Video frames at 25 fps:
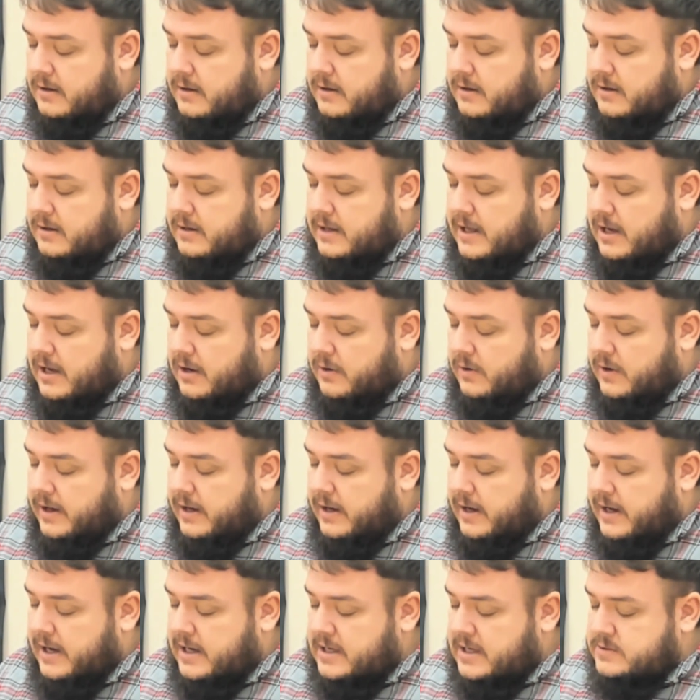
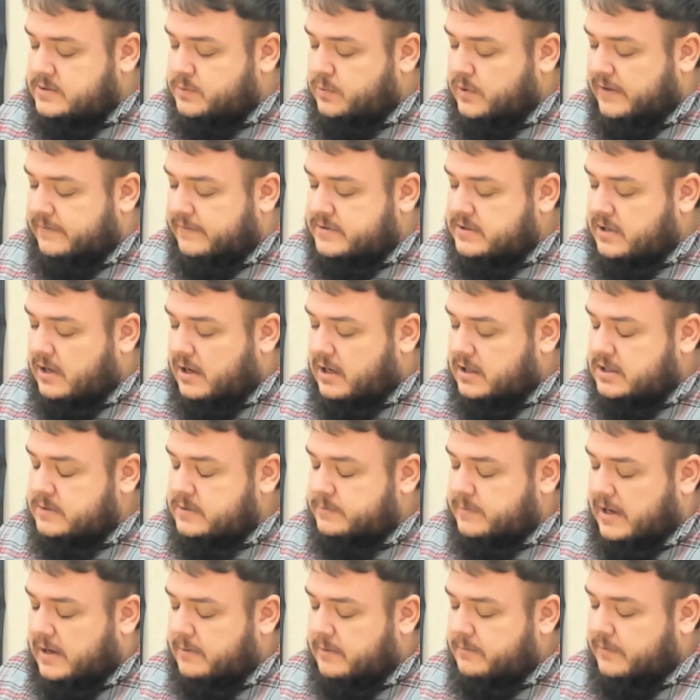Now, as we've talked
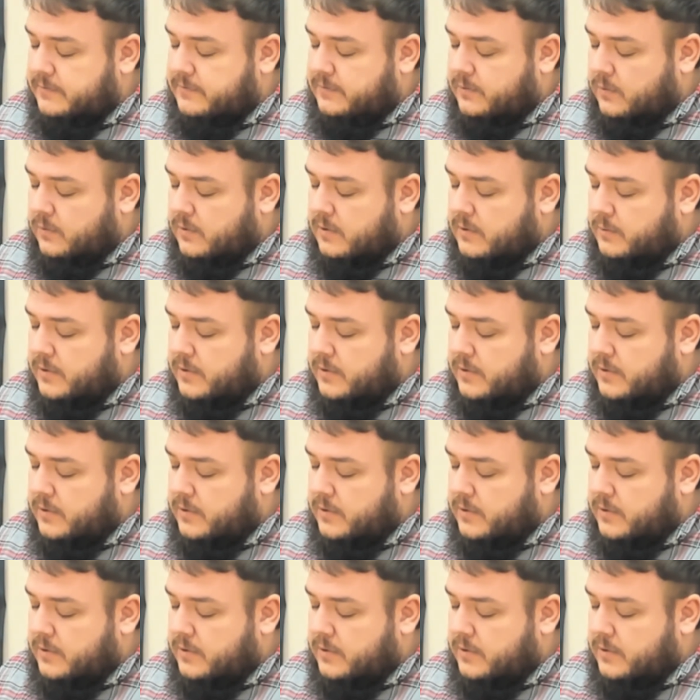about before,